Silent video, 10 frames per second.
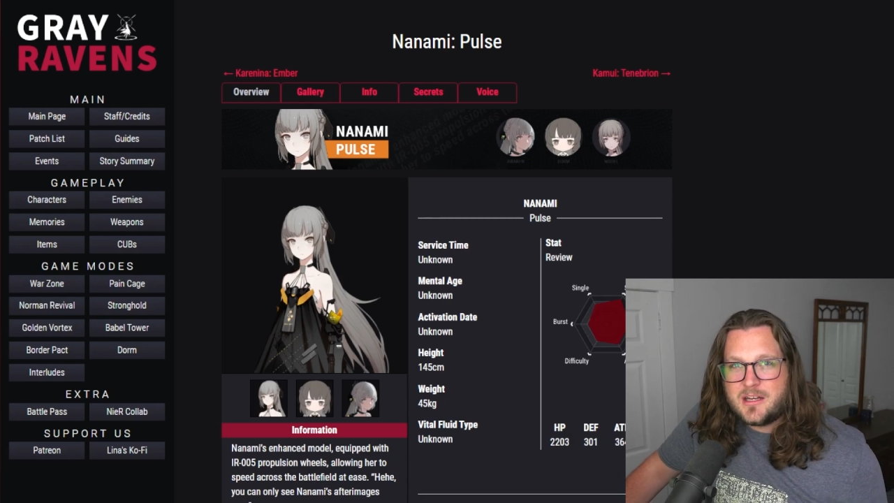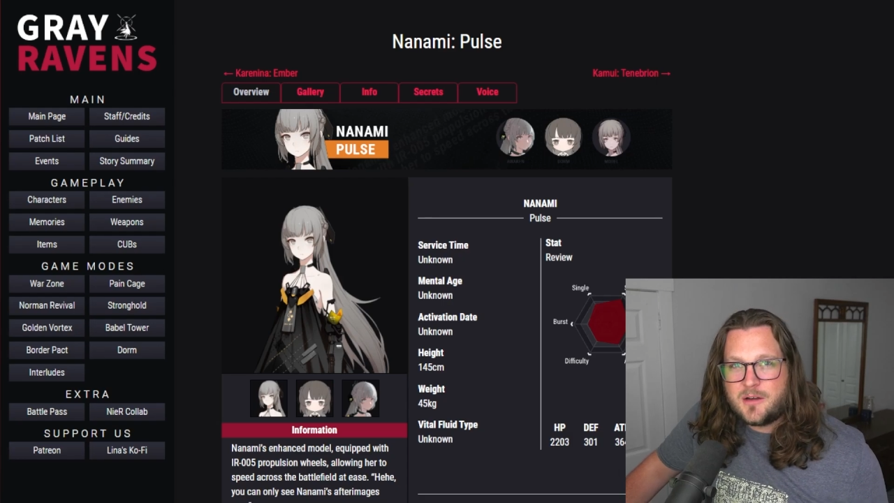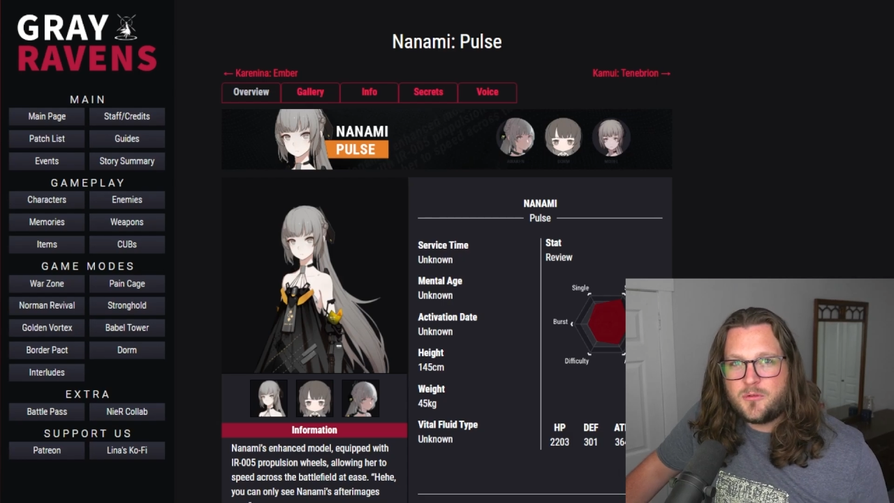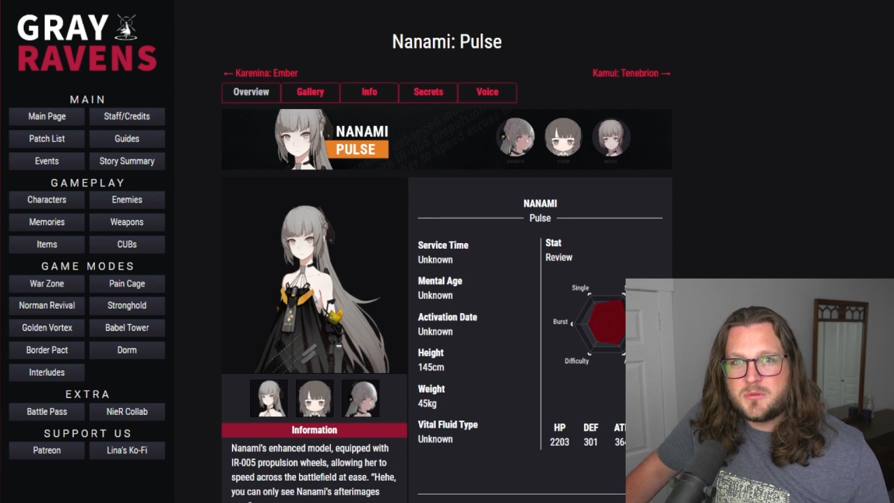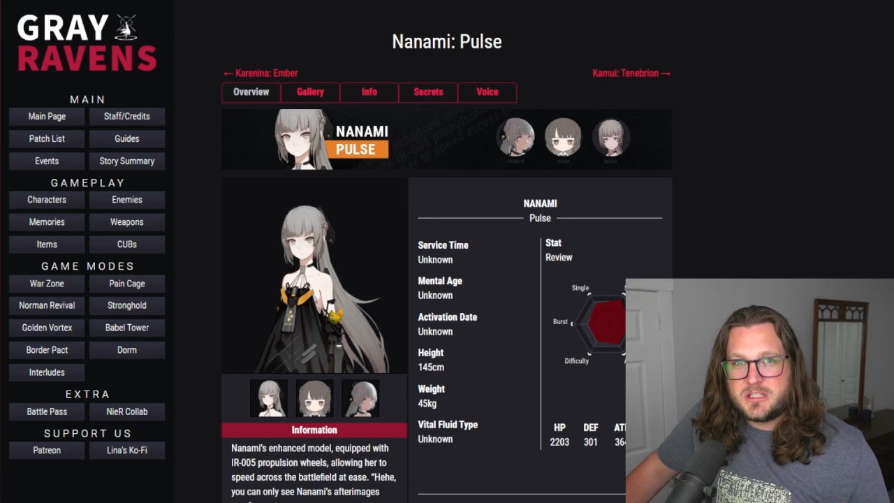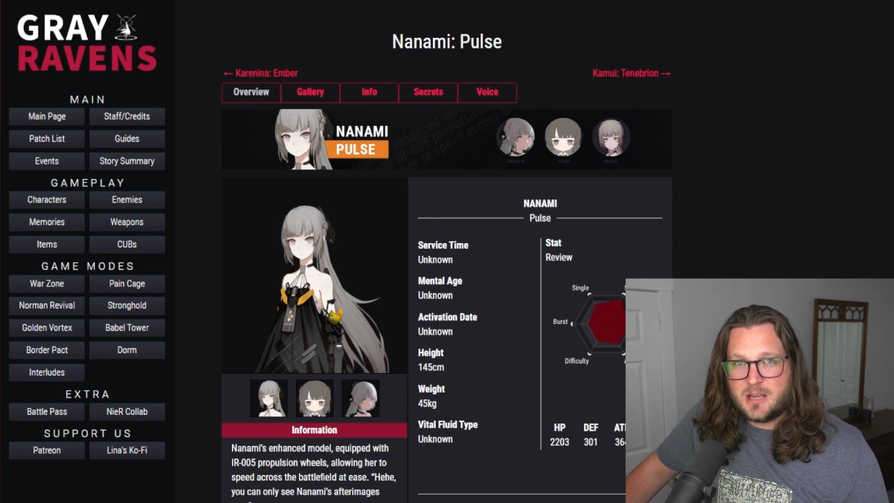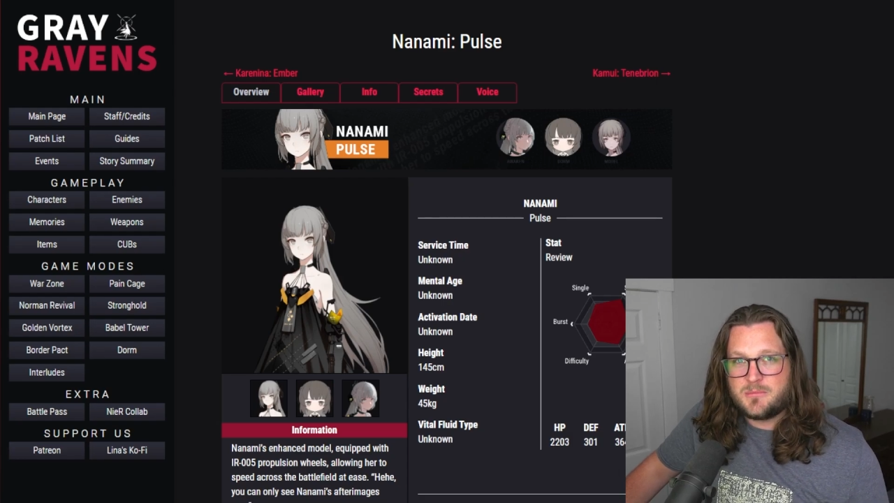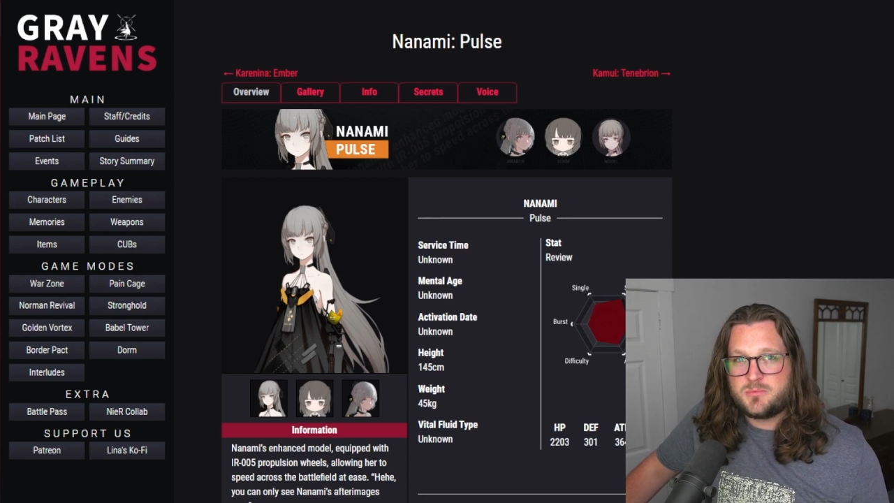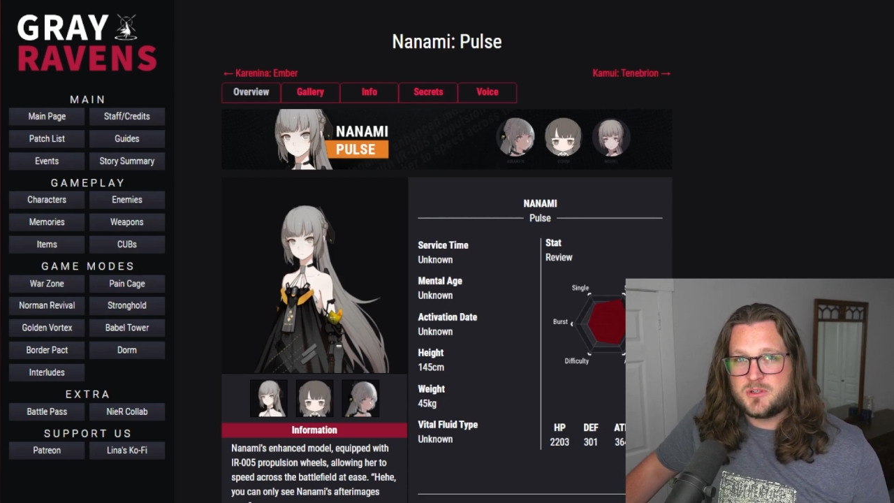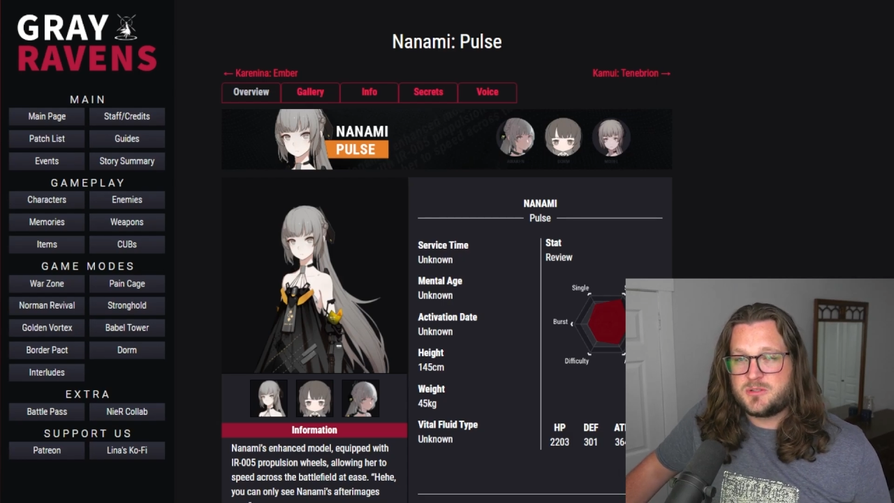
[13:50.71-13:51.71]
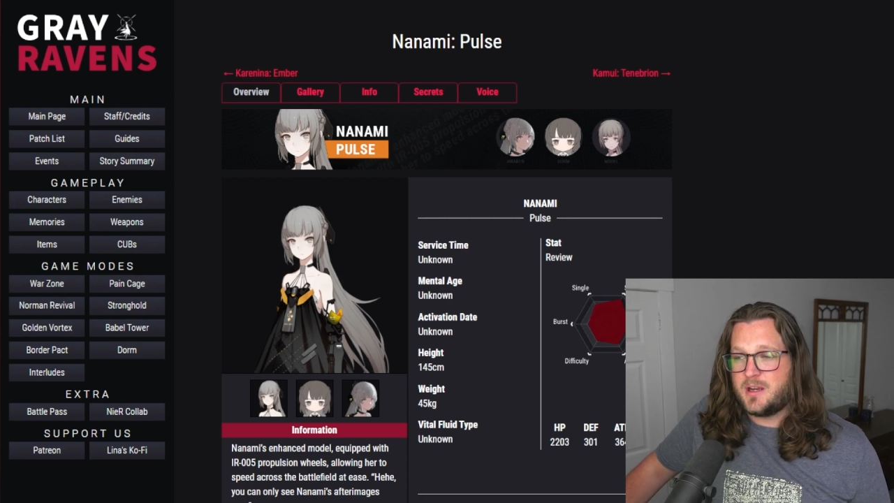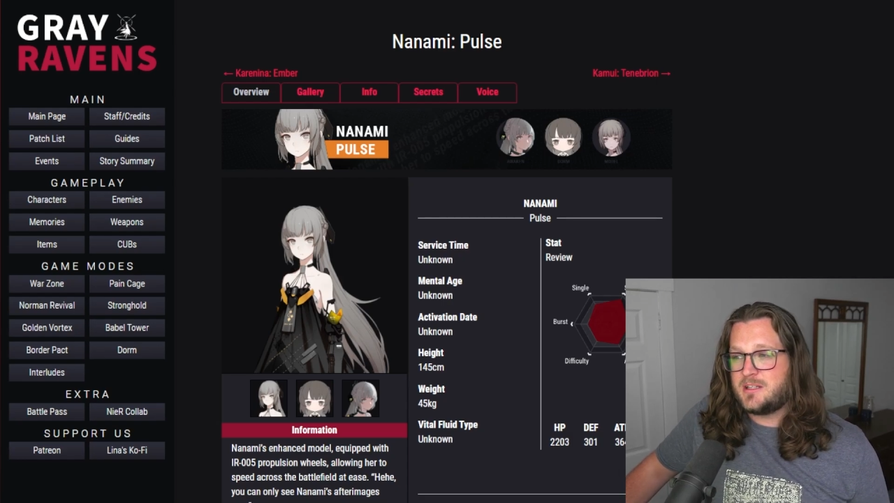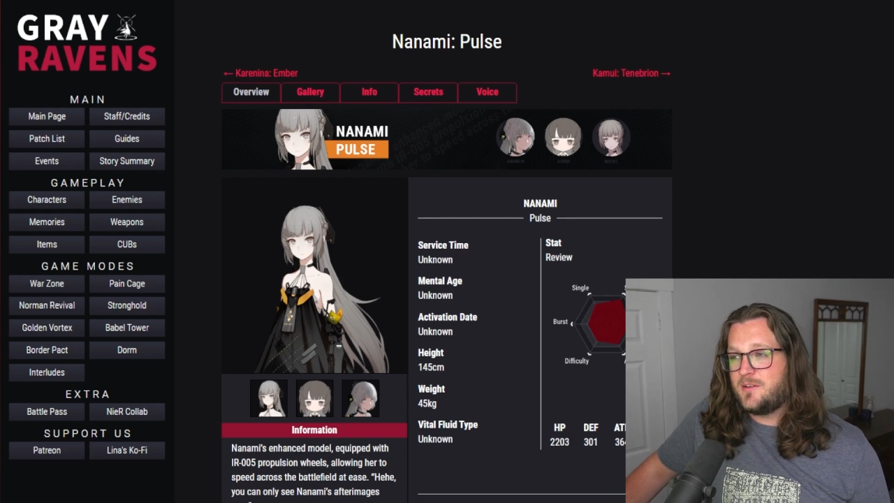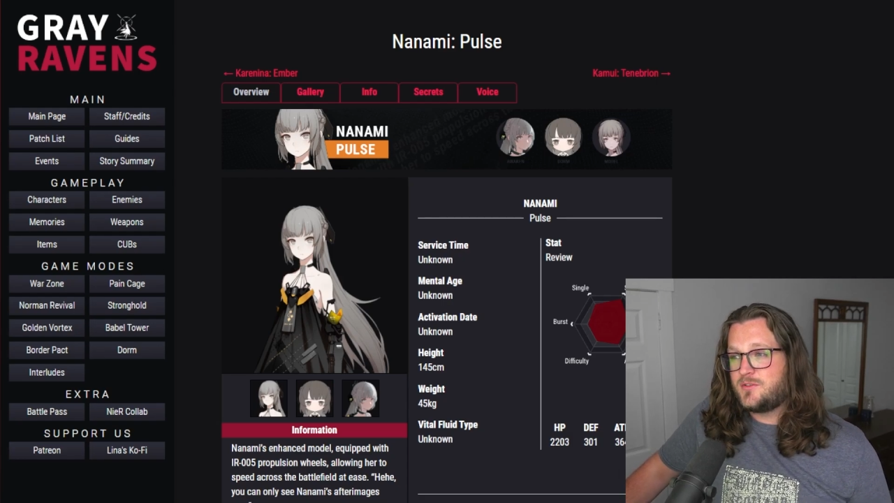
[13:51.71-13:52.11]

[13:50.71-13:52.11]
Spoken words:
up from a damage perspective,